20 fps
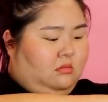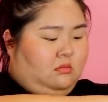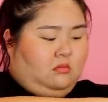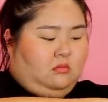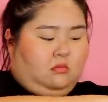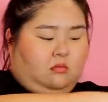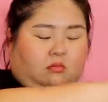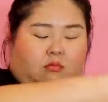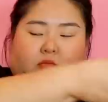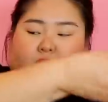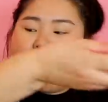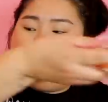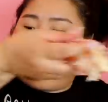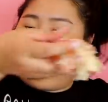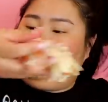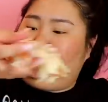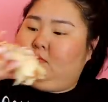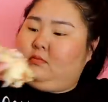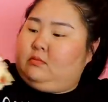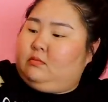
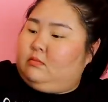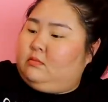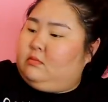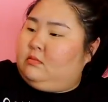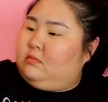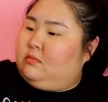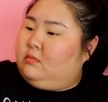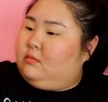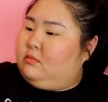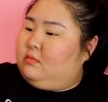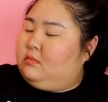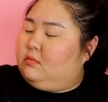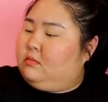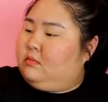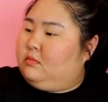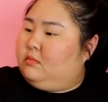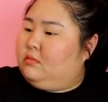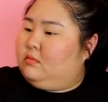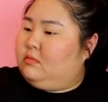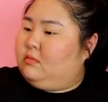
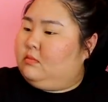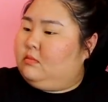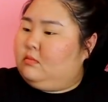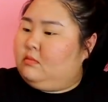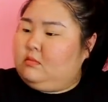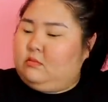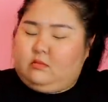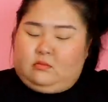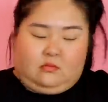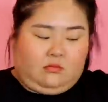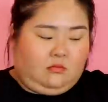(silent)